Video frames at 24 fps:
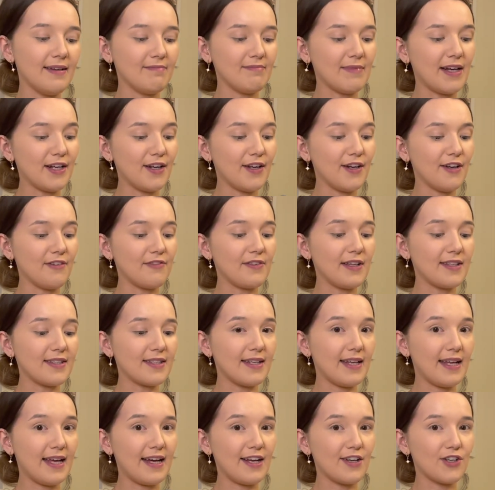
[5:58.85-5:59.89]
I don't know if that's an
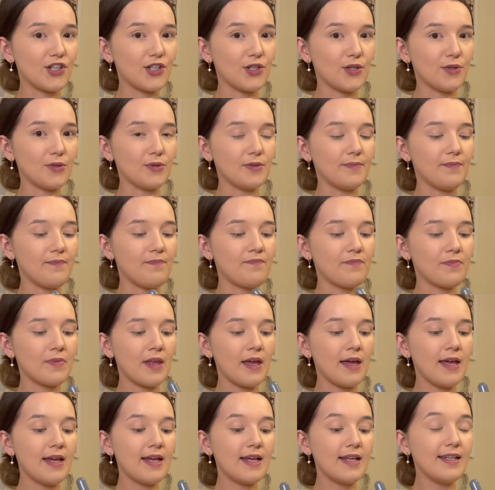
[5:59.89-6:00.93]
actual
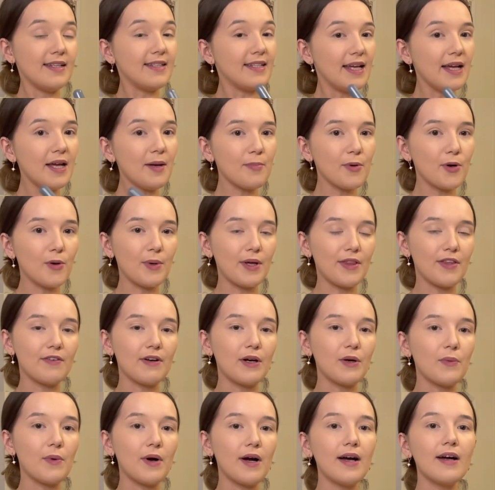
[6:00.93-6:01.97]
tip or whether it
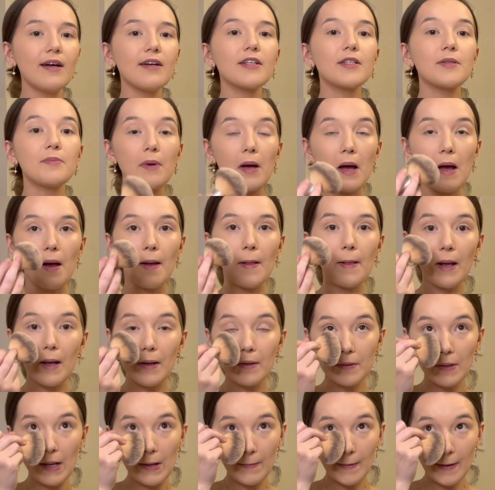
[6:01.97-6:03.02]
works, but that's what